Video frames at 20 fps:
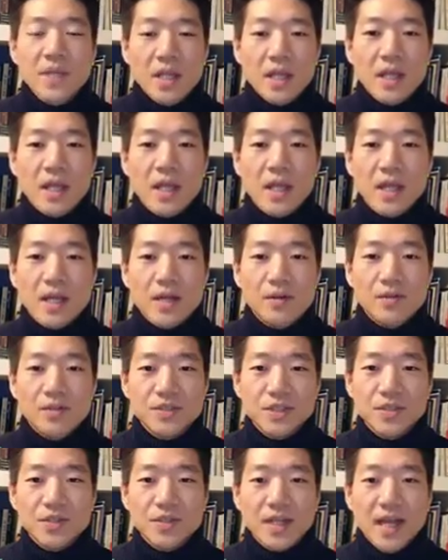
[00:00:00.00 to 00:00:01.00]
And I will
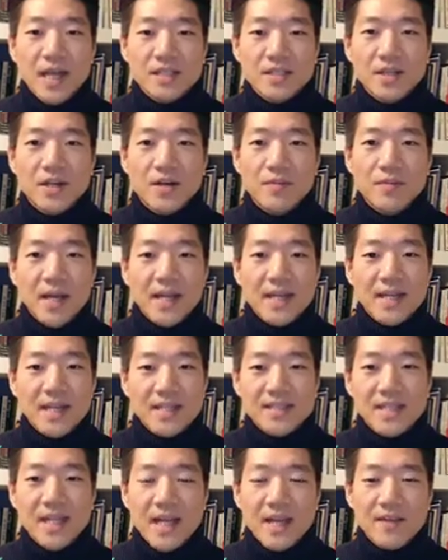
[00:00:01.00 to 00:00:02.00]
see you guys on my
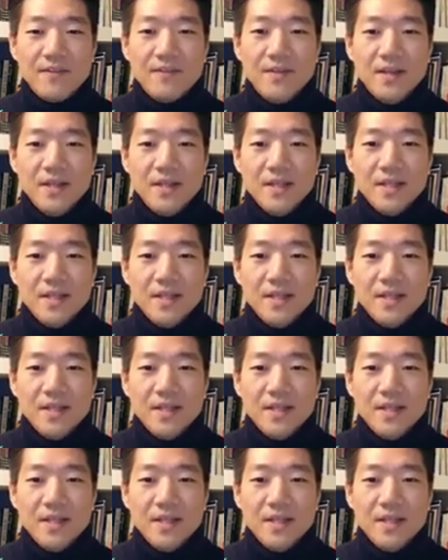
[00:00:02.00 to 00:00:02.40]
next live.